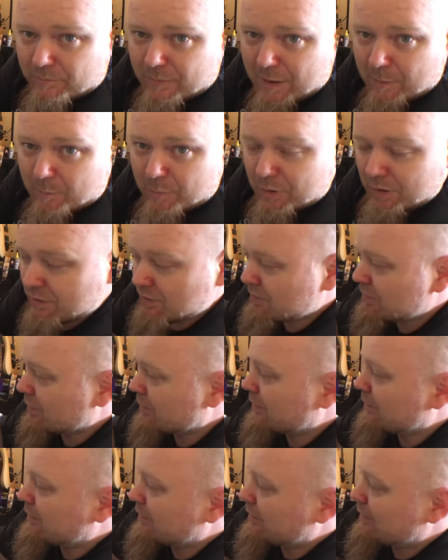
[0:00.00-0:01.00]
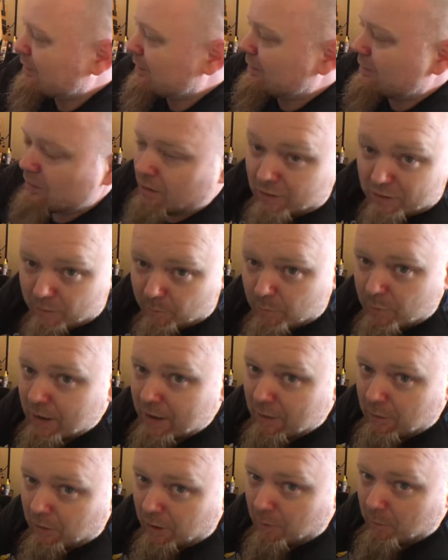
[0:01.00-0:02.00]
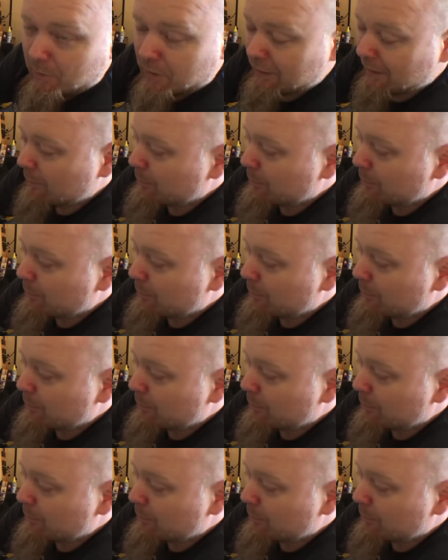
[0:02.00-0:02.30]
amperage, or can put out a lot more